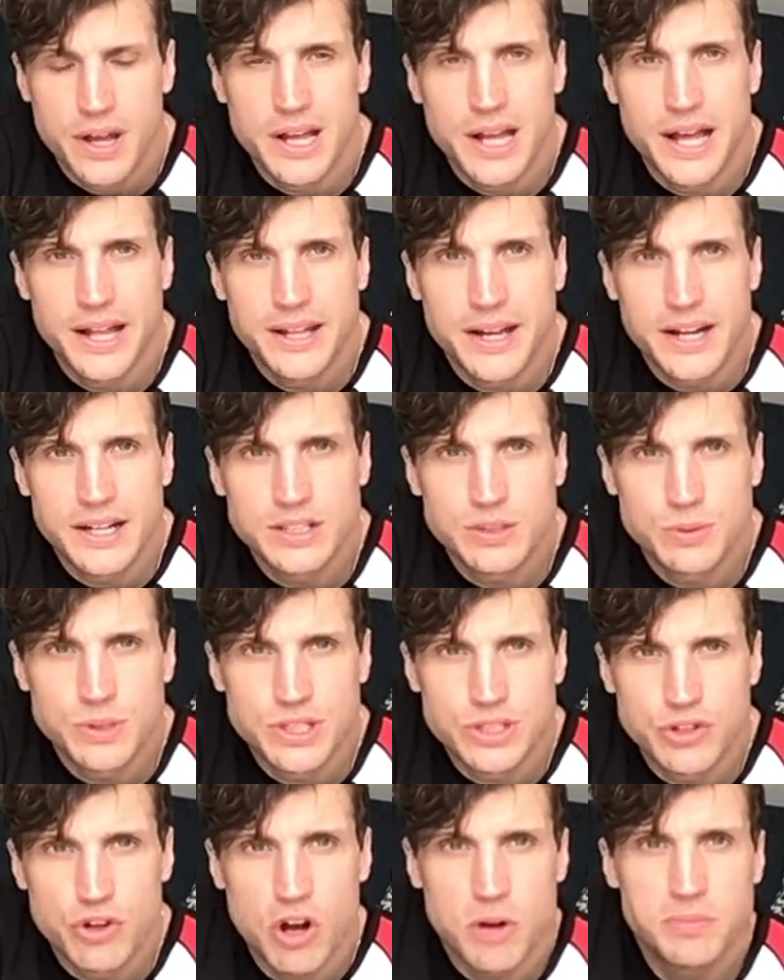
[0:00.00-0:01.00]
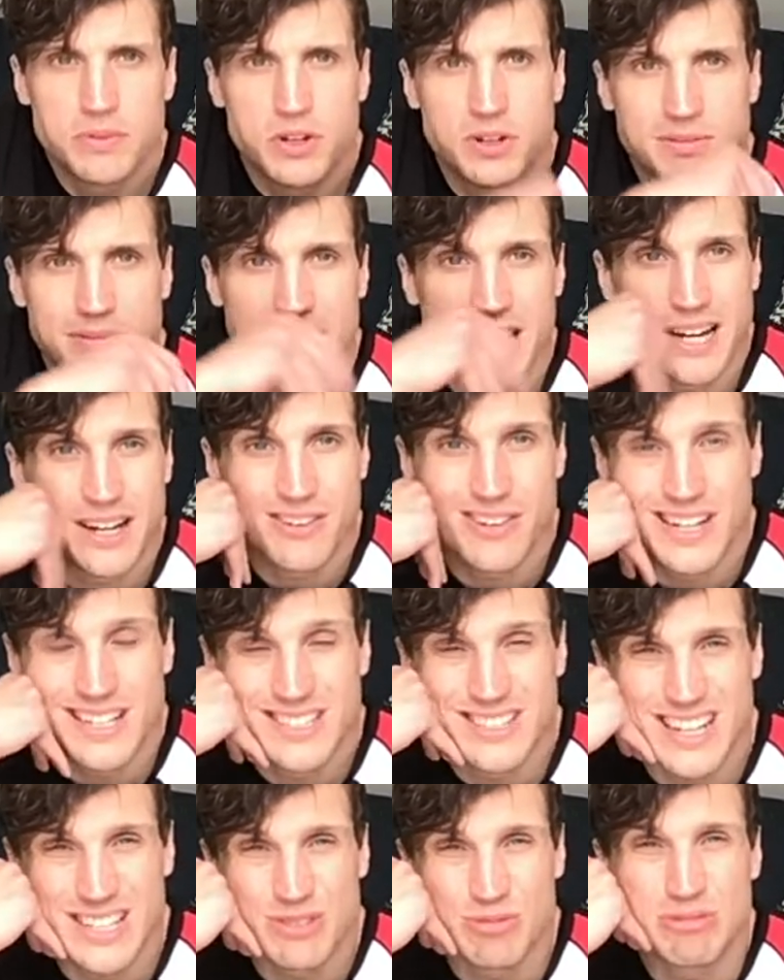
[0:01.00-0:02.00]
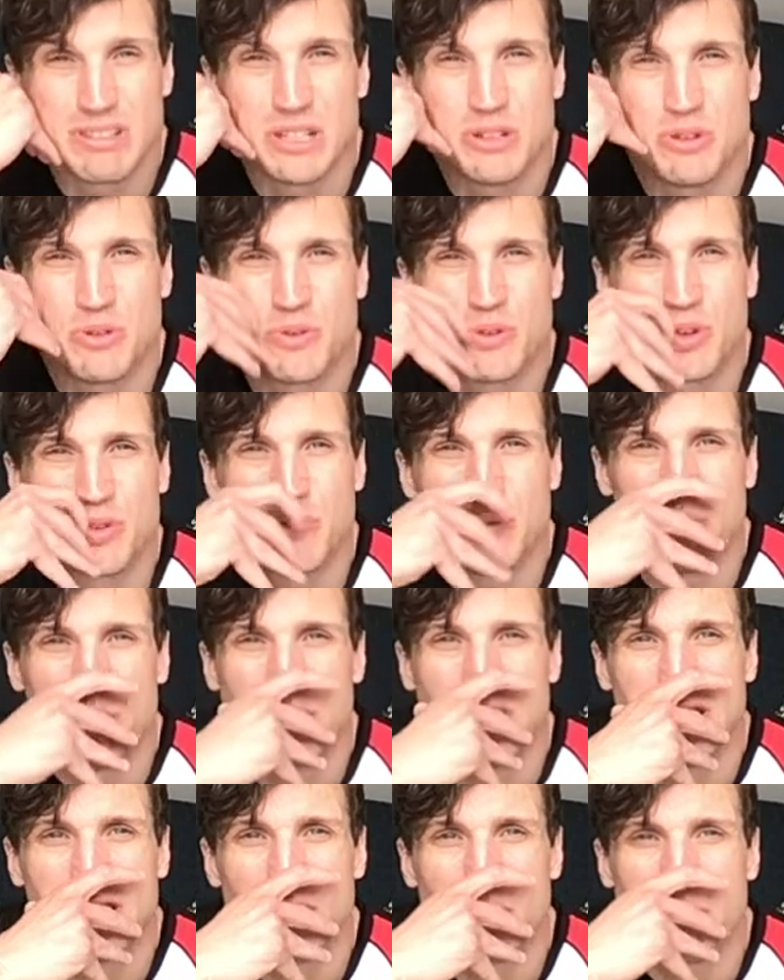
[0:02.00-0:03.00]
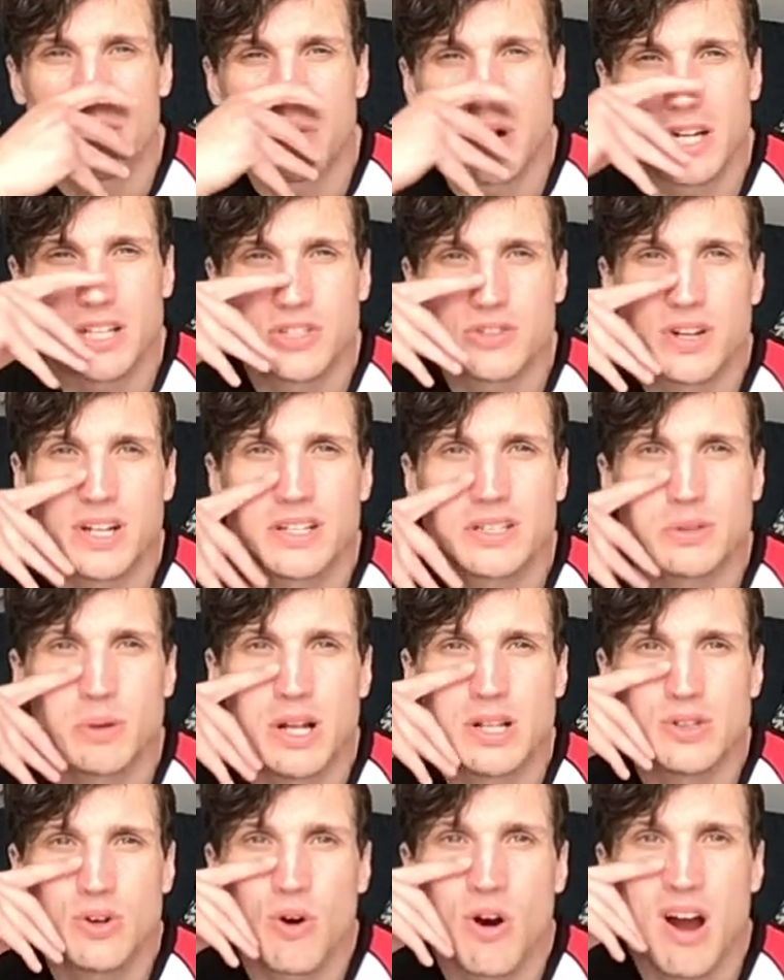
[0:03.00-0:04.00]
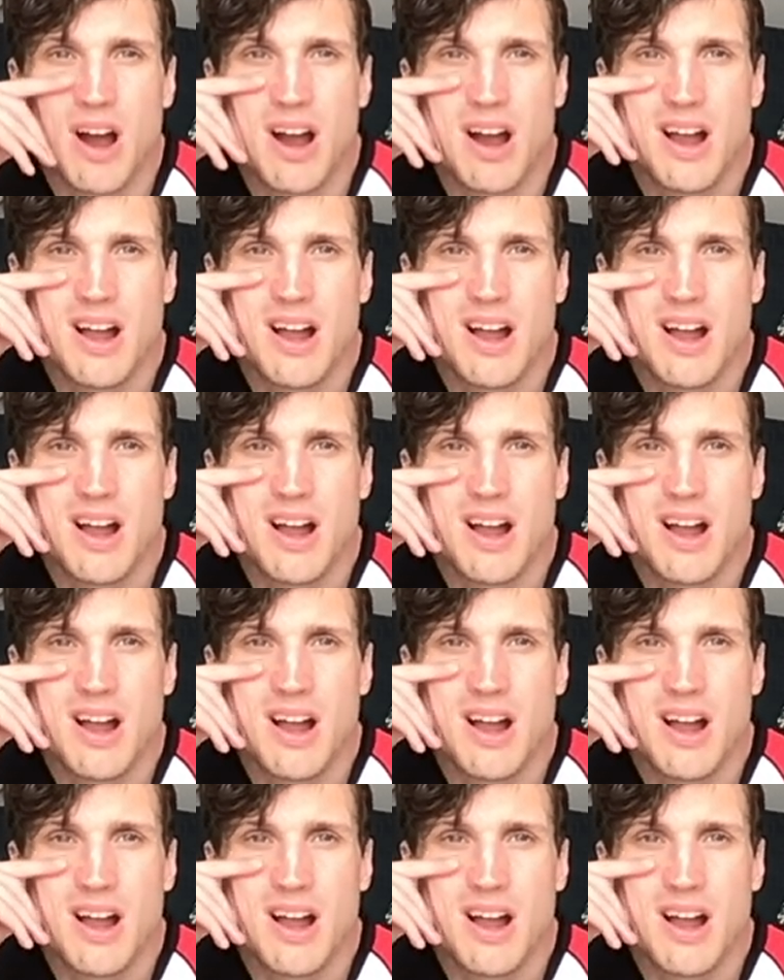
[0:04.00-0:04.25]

And the next one is your up down plank, right? So that's a really good one for building up the body strength as well as core.